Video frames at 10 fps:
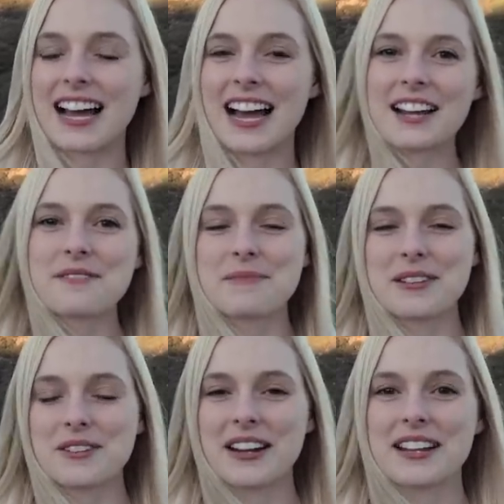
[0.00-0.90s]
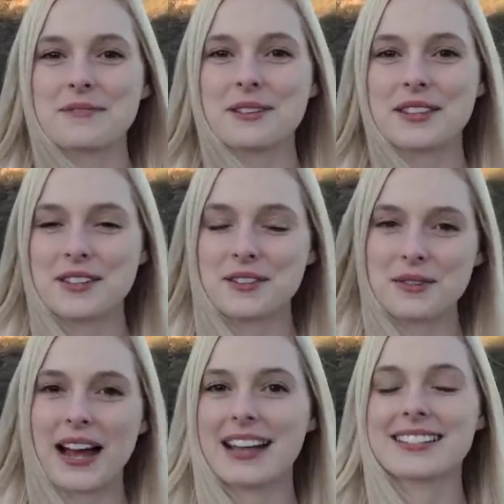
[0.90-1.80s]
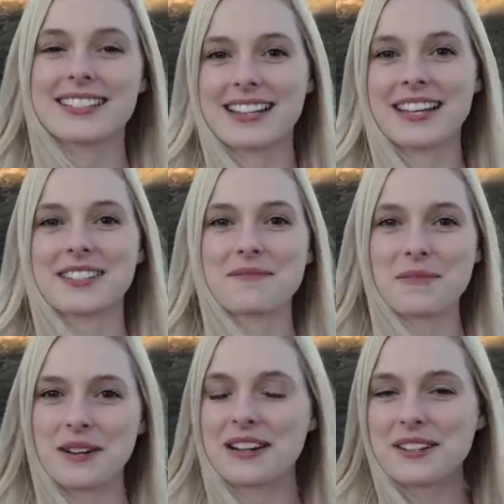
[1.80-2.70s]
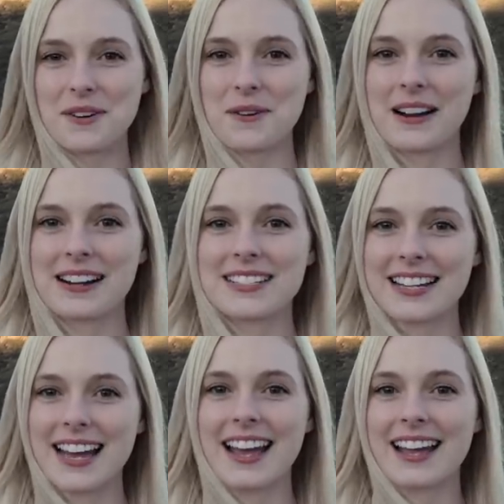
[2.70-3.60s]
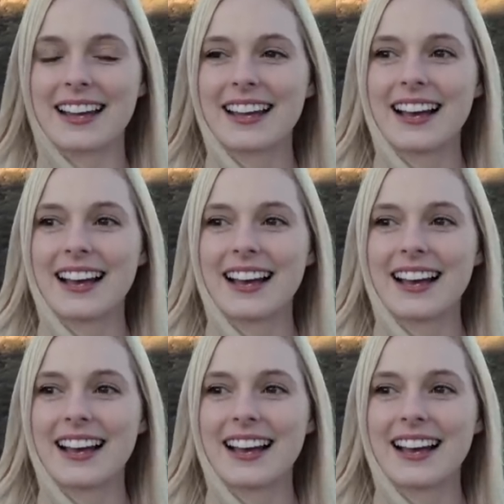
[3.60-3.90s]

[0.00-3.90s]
I will be training with the United States Marine Corps today.